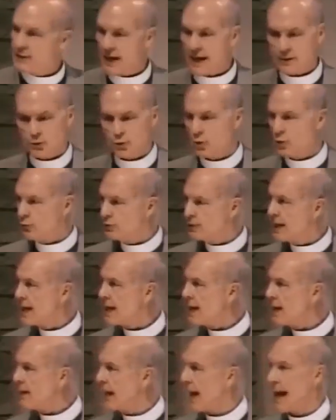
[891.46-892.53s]
is as
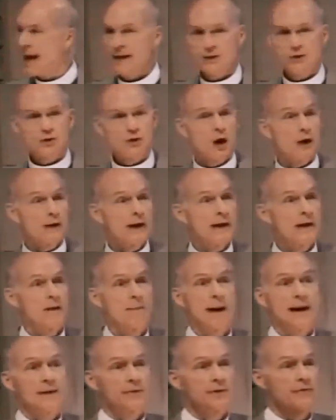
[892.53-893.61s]
routine as talking
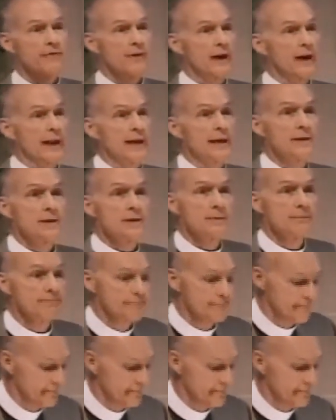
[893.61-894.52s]
about the Phillies.